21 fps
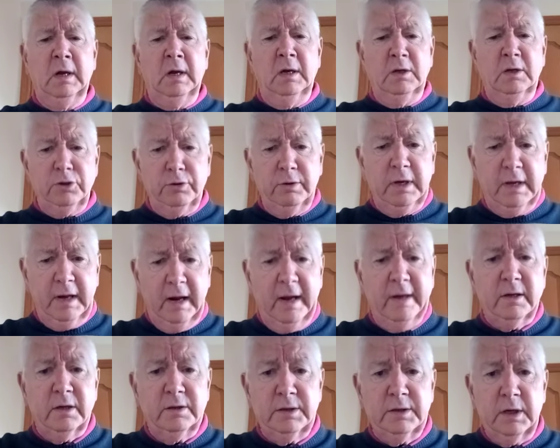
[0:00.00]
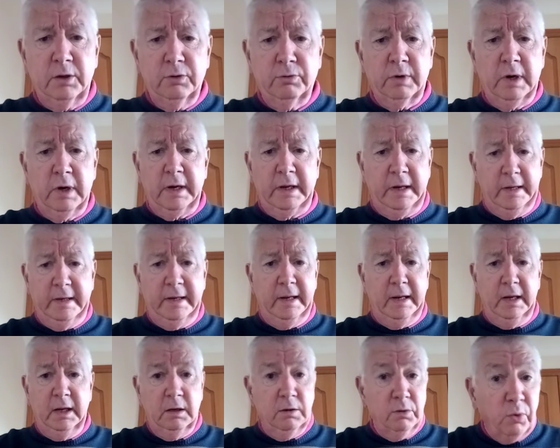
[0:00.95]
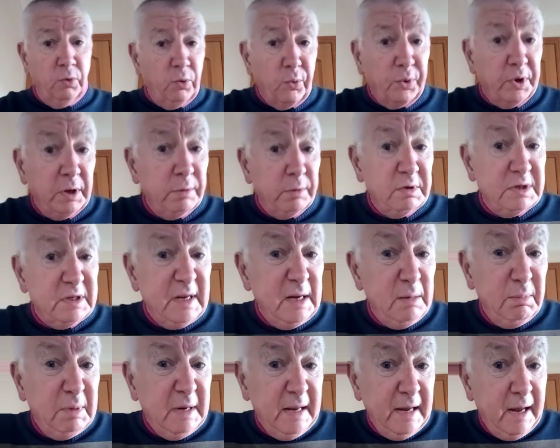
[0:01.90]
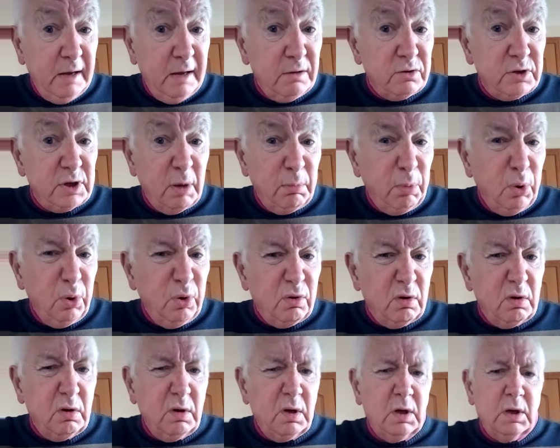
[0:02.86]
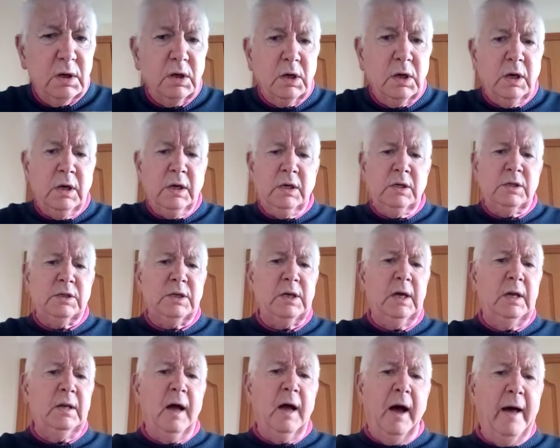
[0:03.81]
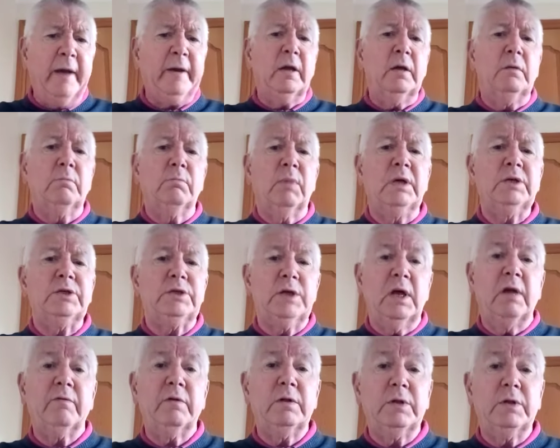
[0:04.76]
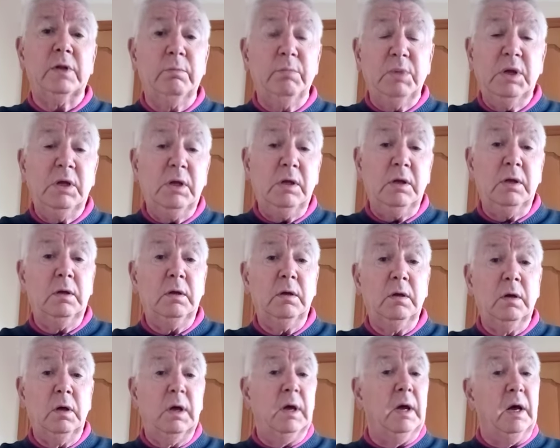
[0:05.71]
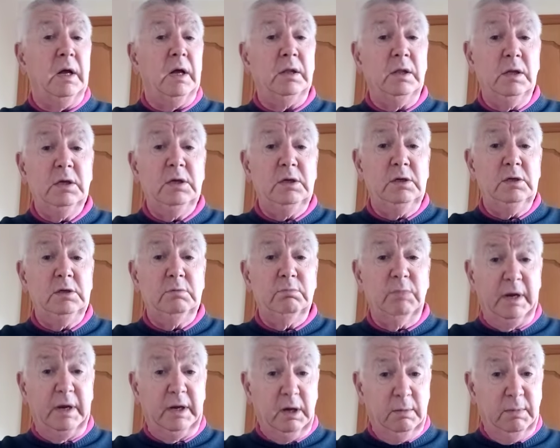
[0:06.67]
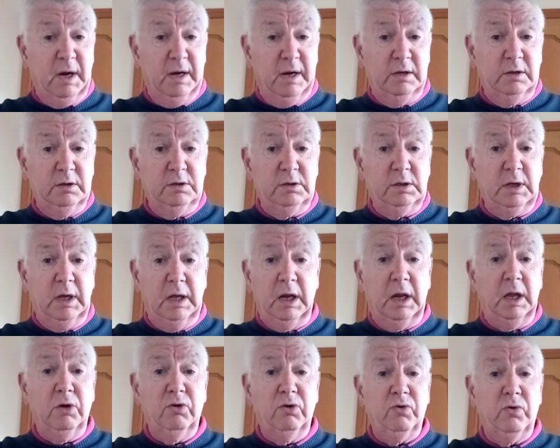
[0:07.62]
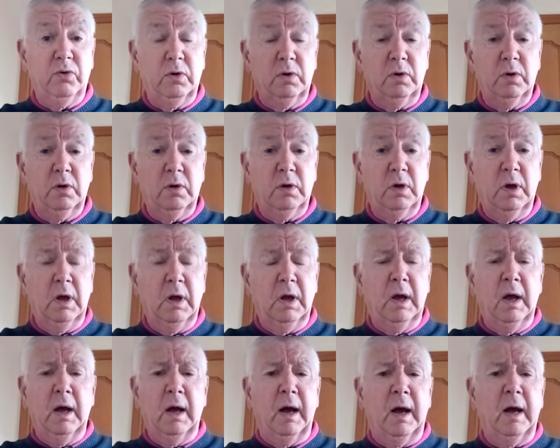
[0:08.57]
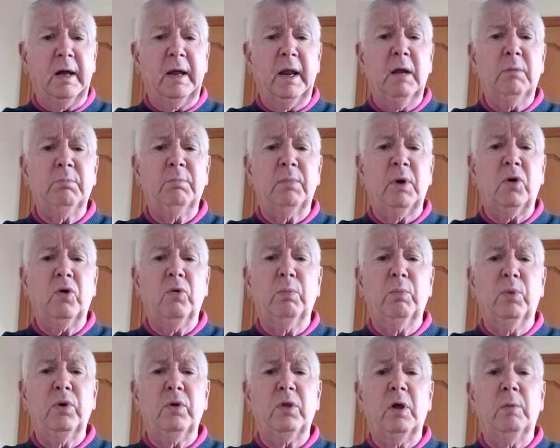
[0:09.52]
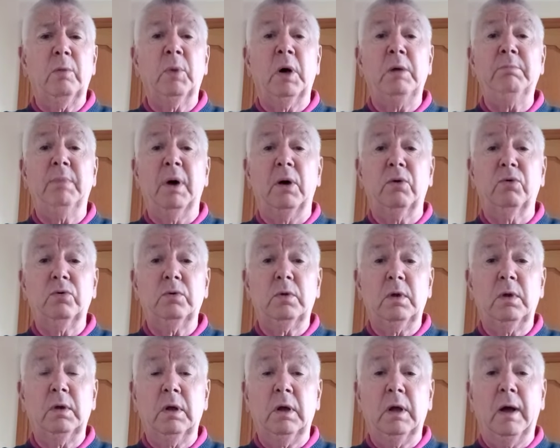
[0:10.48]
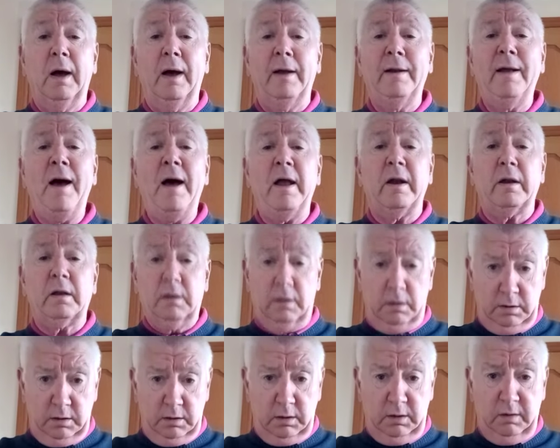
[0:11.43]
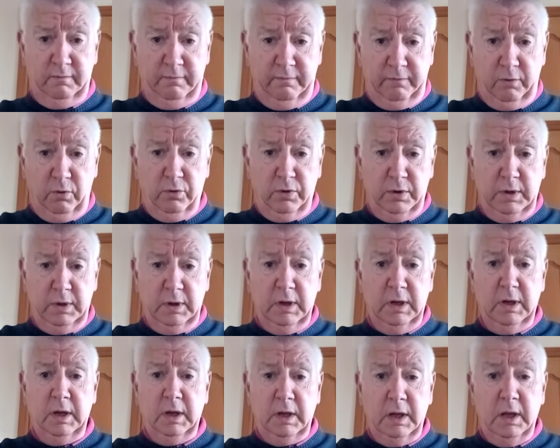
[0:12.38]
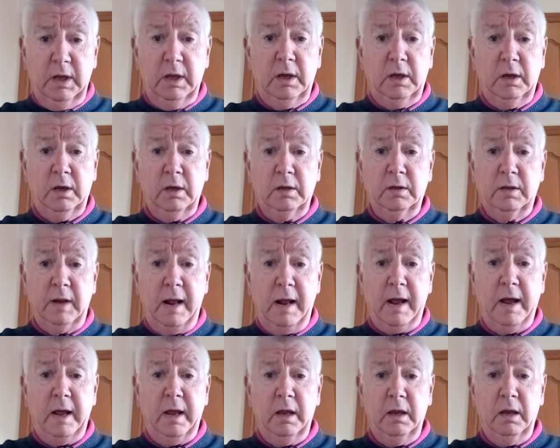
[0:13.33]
So he cried unto Noah ye day, when there was naebody else about, saying, hearken my servant to me, and these my commands carry out. A great muckle boat the mound build, an ark that can float, heech and dry,